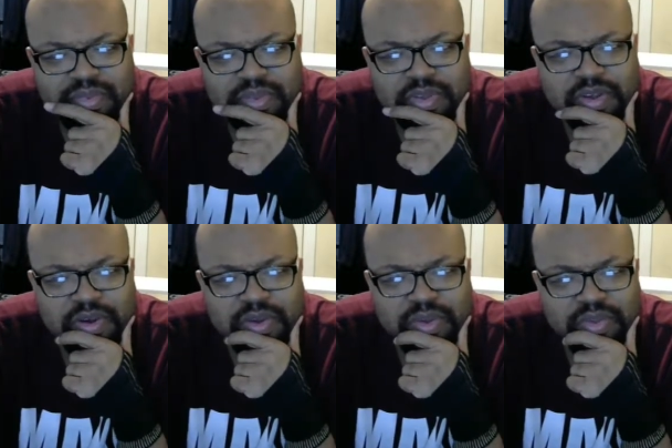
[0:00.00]
you
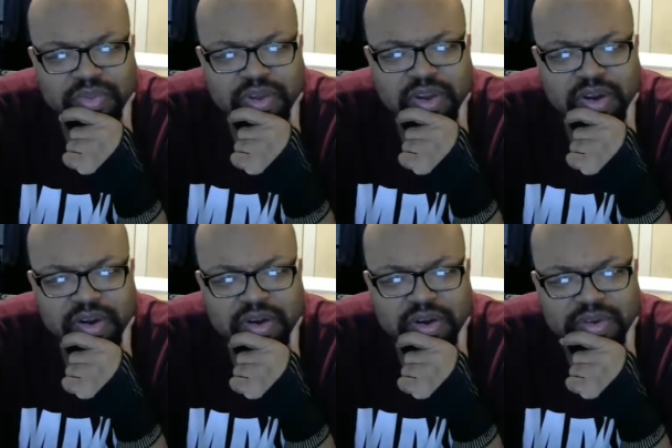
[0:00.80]
know
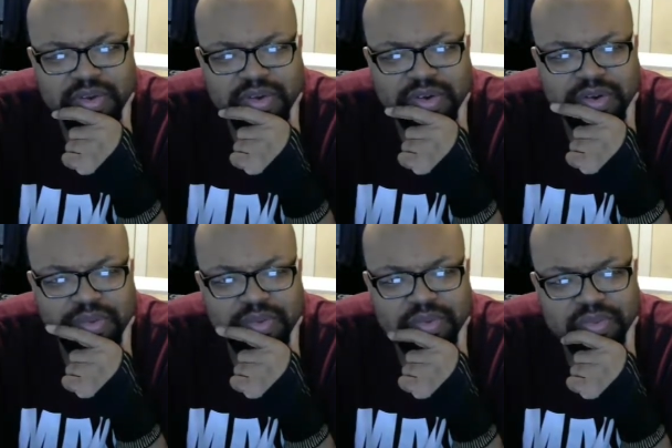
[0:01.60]
their you
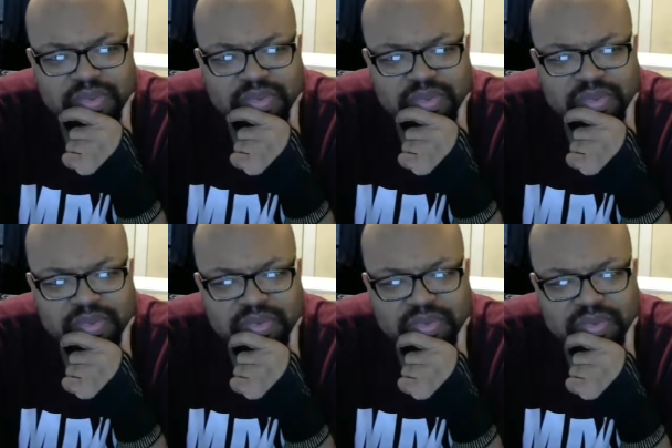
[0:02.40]
know
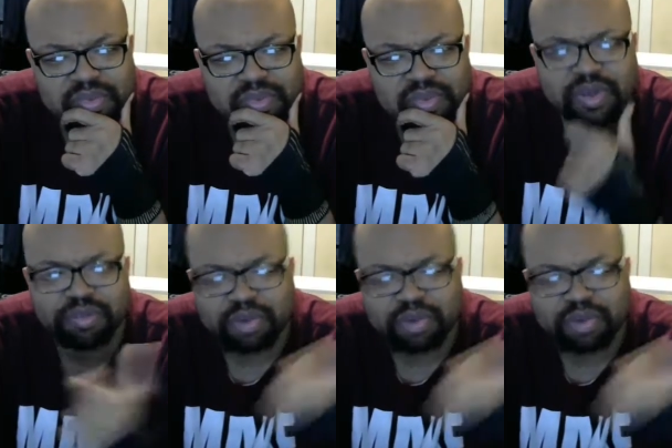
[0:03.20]
the